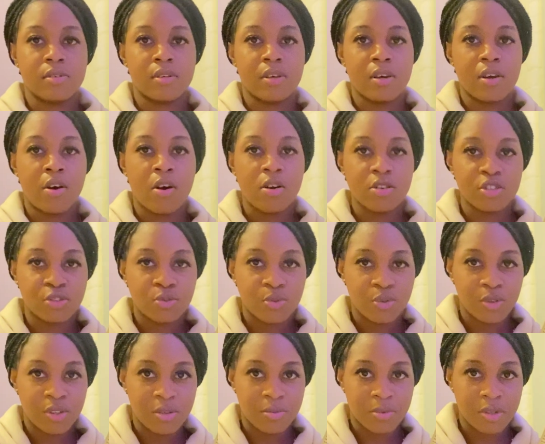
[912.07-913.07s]
I can't show you
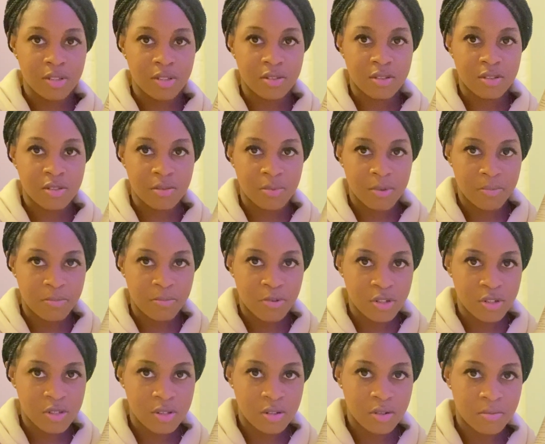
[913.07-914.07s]
the rest, it's a bit
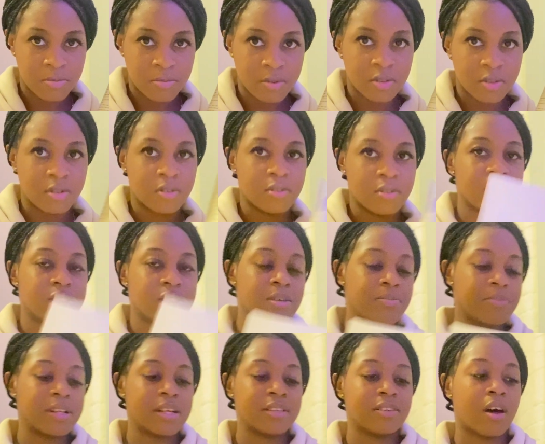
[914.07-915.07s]
personal, but it's
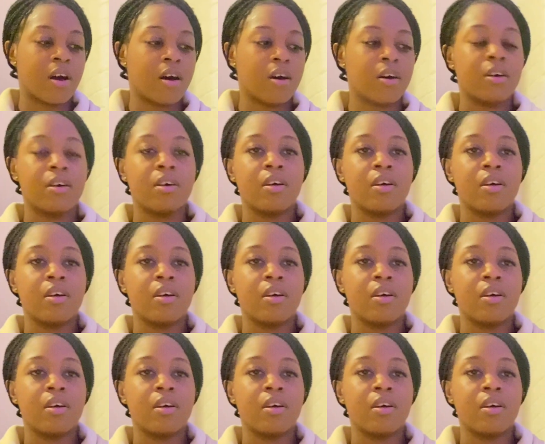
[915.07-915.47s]
something like that.